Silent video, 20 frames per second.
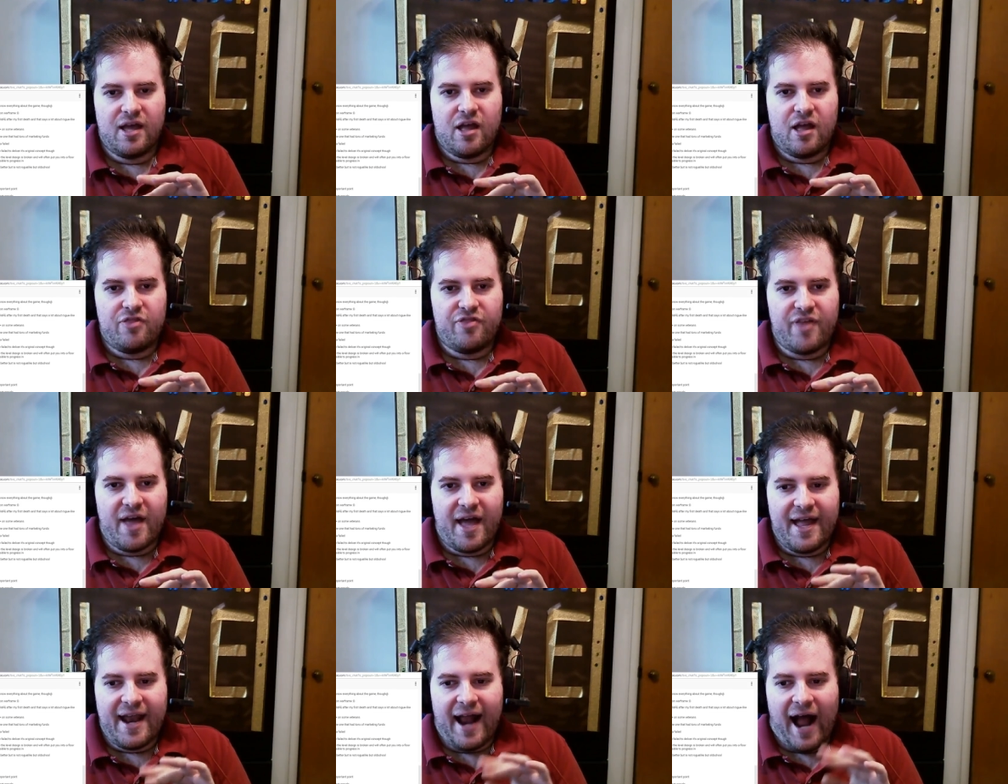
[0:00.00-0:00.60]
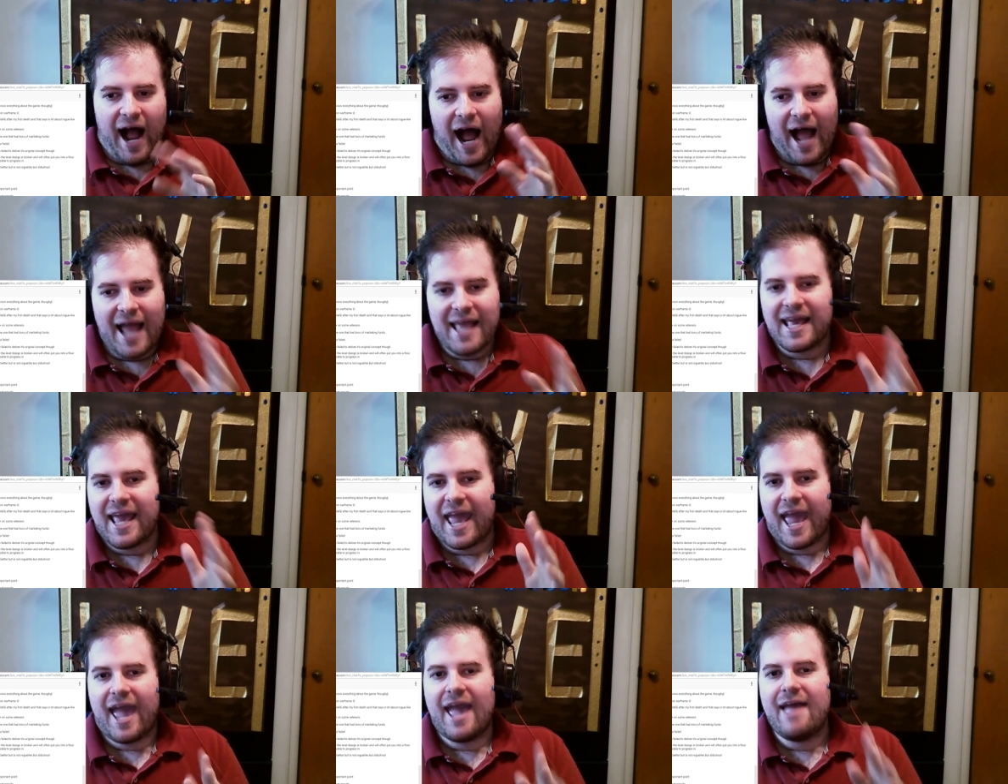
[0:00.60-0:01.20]
that I
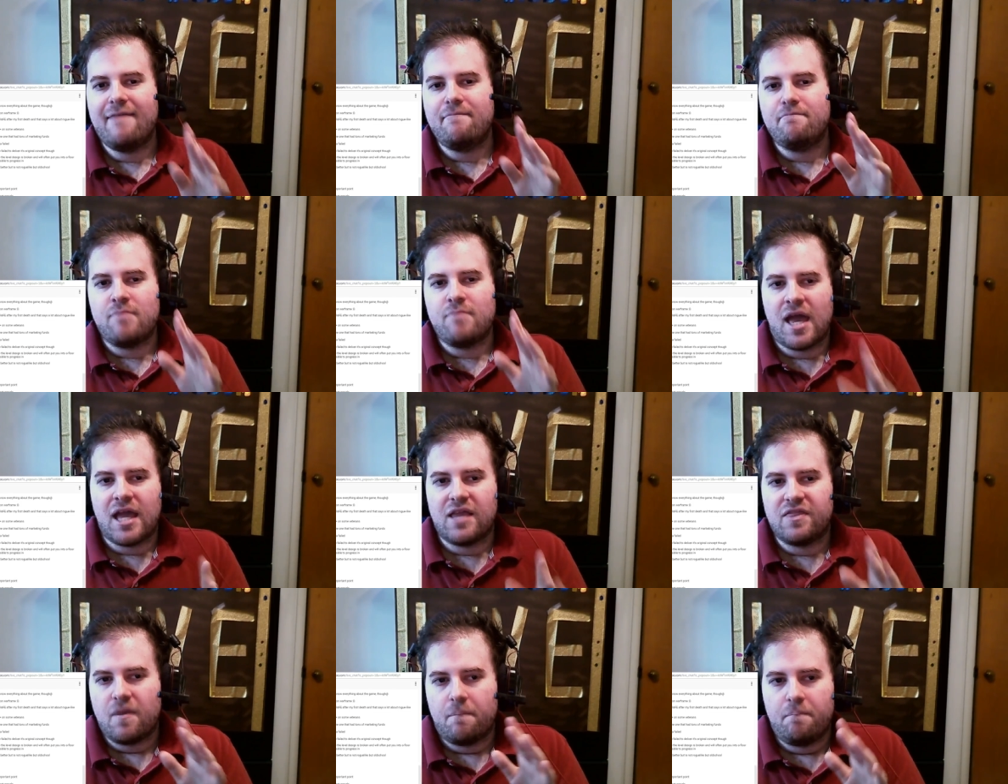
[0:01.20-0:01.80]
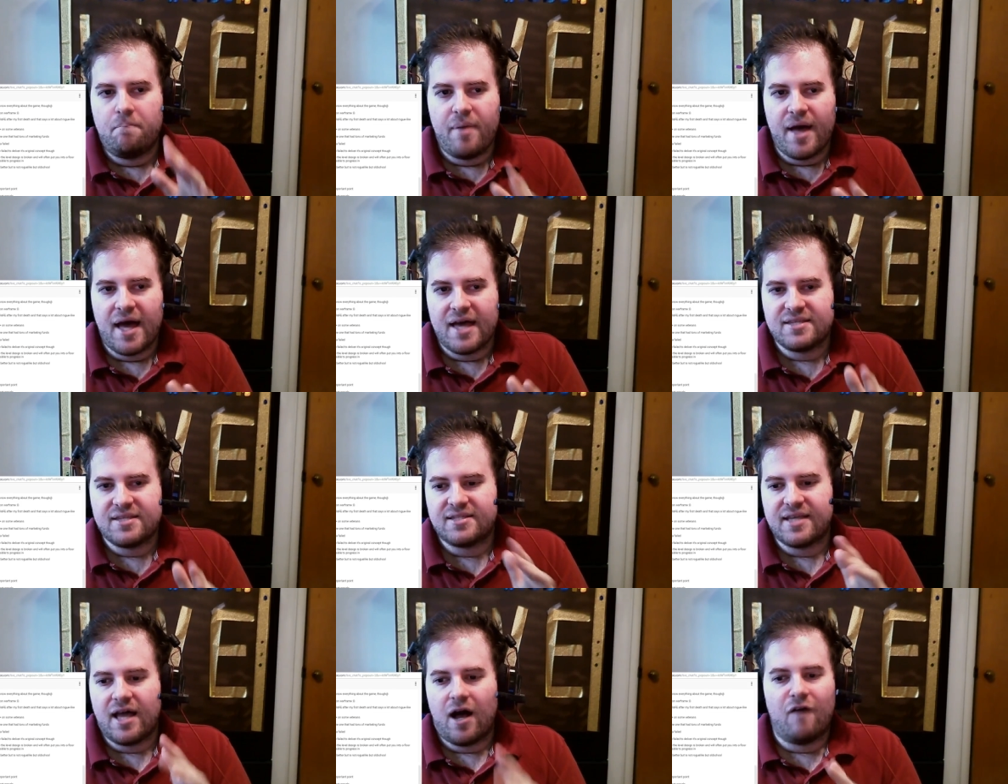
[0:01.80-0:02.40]
can't make the
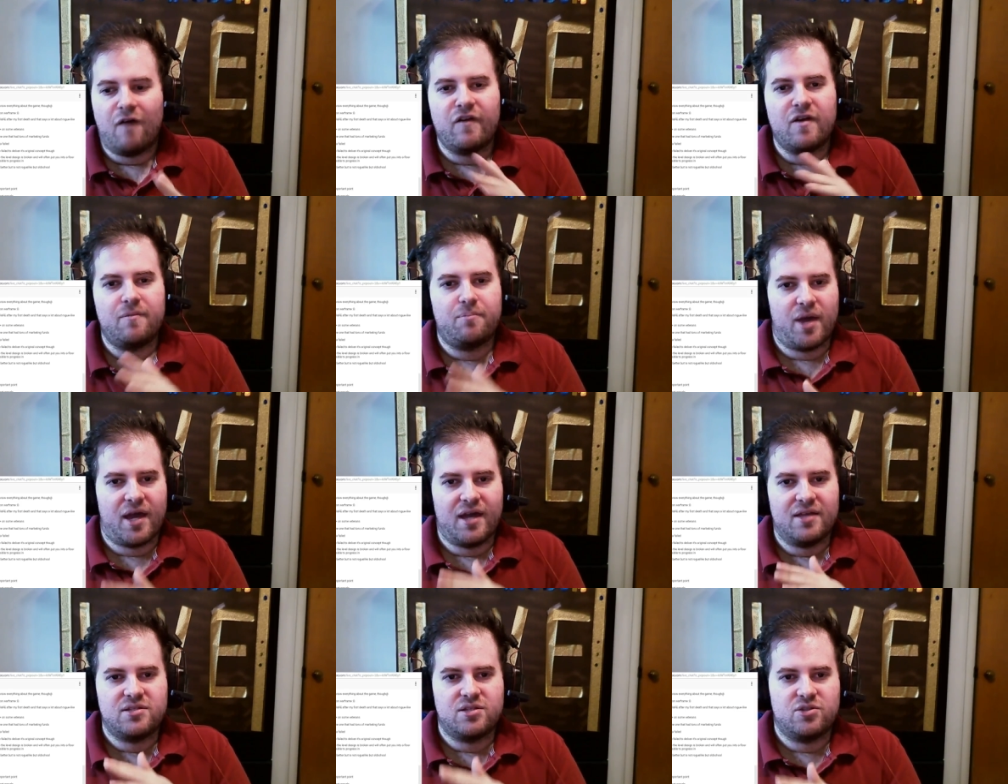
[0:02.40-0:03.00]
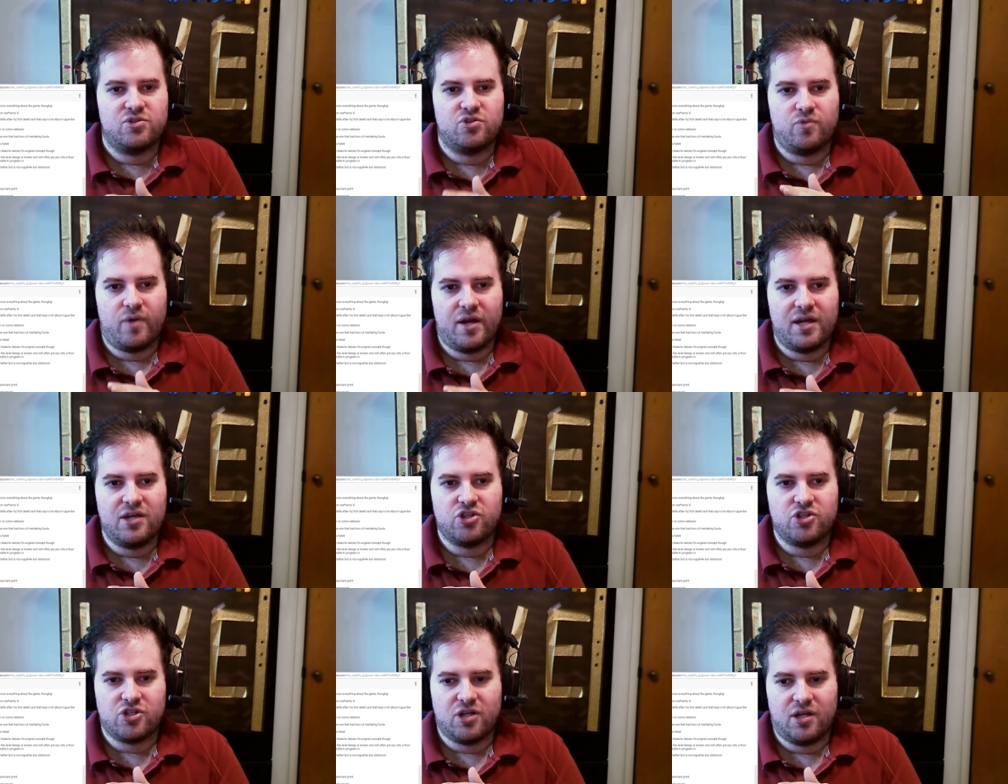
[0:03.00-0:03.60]
best out of a bad
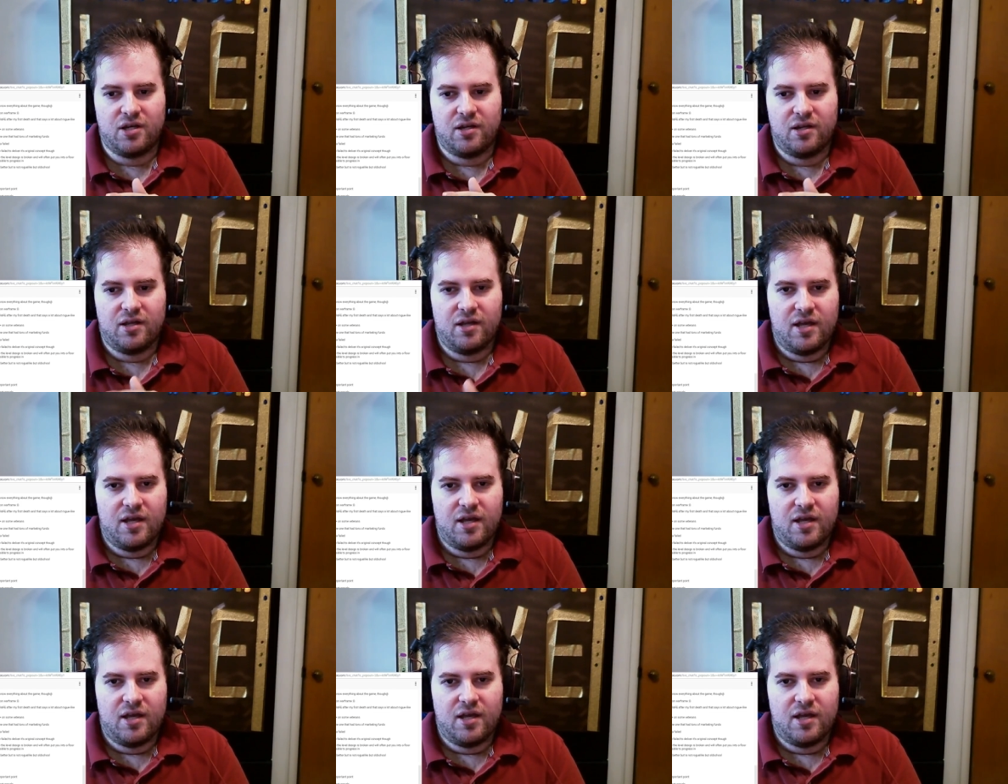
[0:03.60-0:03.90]
situation.